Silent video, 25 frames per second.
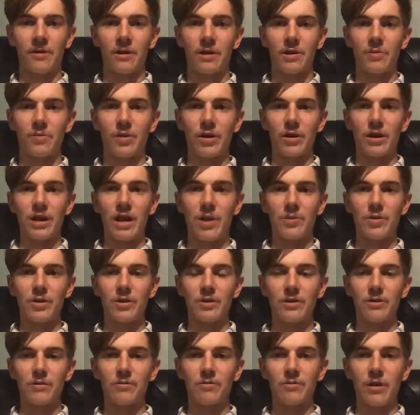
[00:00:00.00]
the
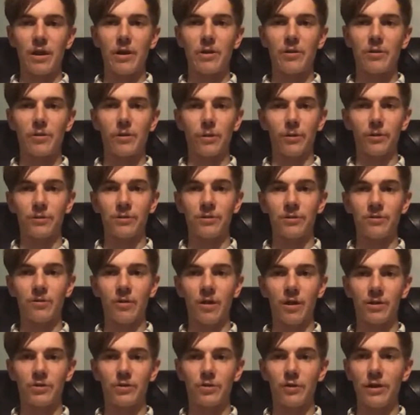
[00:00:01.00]
Miami Herald,
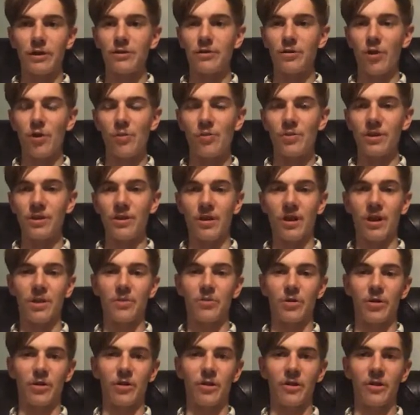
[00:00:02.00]
Andres Oppenheimer,